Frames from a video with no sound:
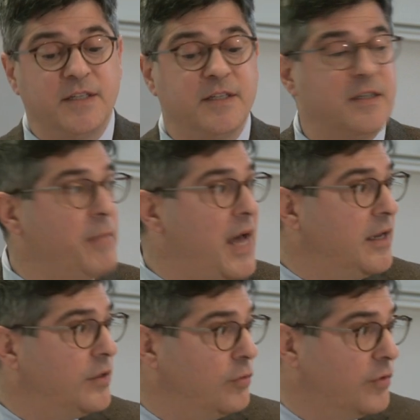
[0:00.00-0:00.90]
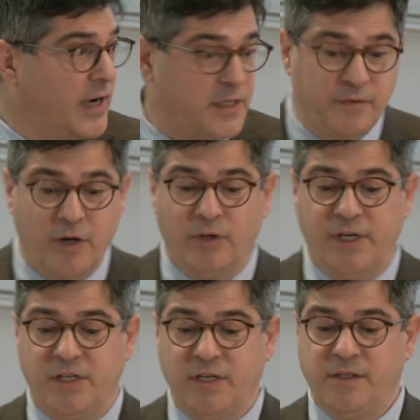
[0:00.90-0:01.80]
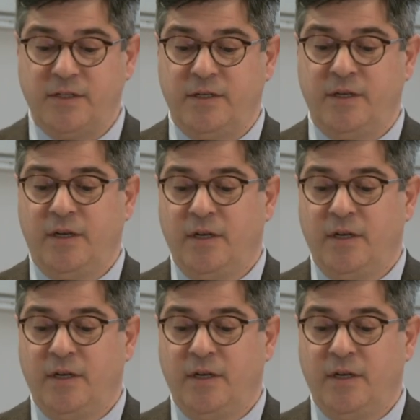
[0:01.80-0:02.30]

systematic human rights violations,